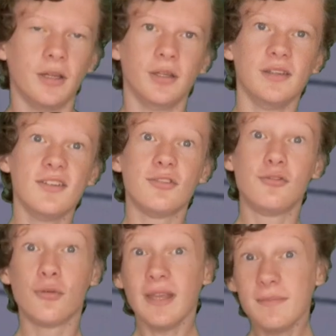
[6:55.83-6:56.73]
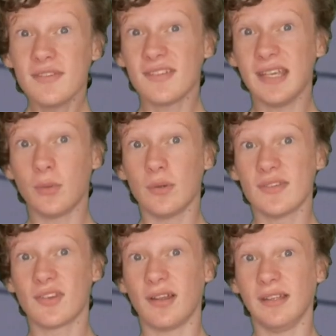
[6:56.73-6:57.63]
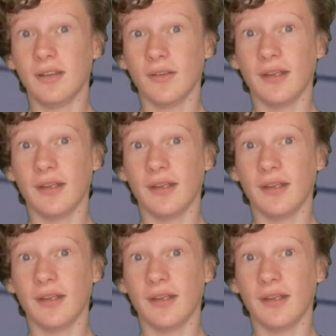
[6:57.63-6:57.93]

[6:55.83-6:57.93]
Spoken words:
This dream sequence, on the other